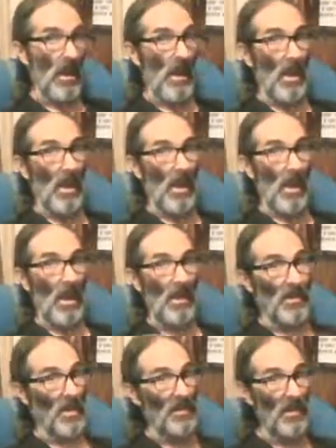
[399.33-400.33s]

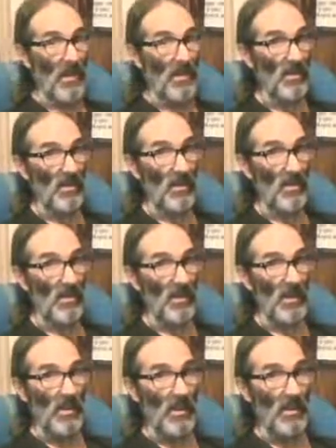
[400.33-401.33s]
and they think that
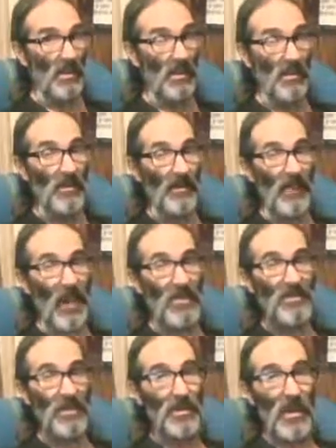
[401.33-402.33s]
the
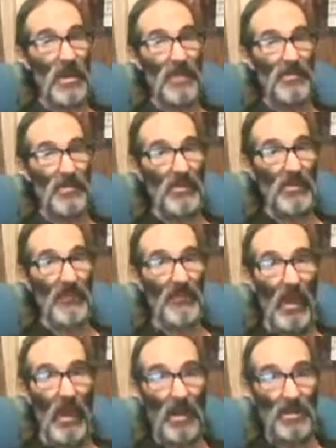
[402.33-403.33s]
fractured left is
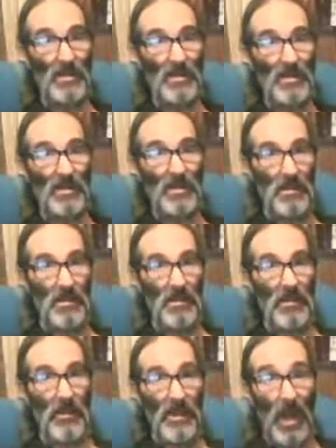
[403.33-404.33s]
fucked.
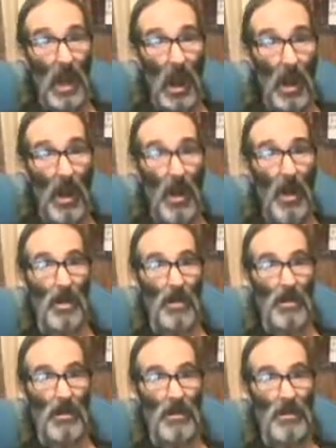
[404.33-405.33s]
Well, they are.
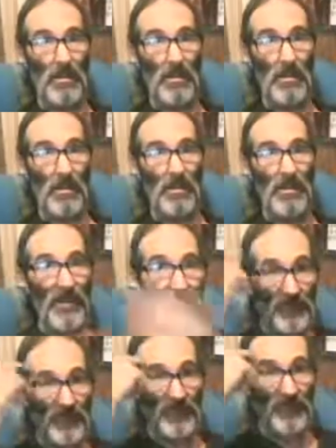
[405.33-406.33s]
They're
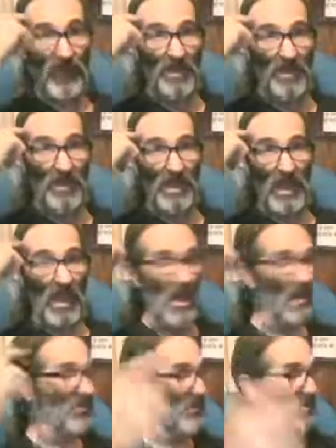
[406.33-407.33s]
fucked in the
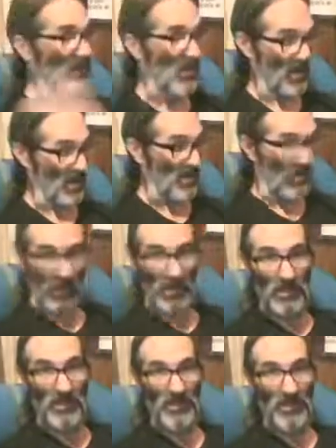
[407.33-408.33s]
head. They're crazy. Do you
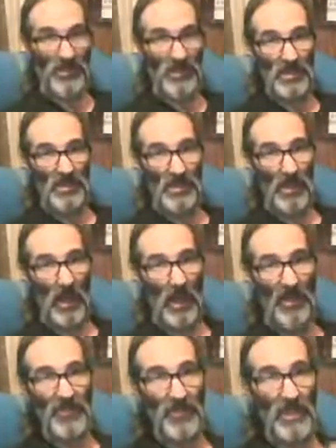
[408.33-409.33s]
hear some of the things they're
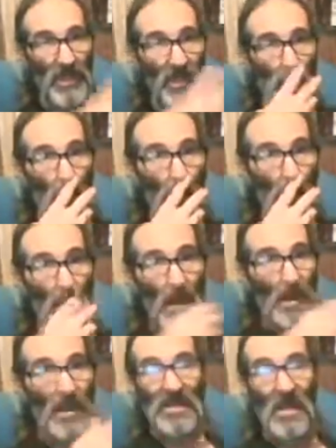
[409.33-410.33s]
offering?
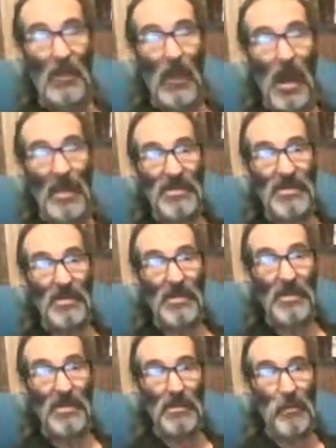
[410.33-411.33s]
It's impossible.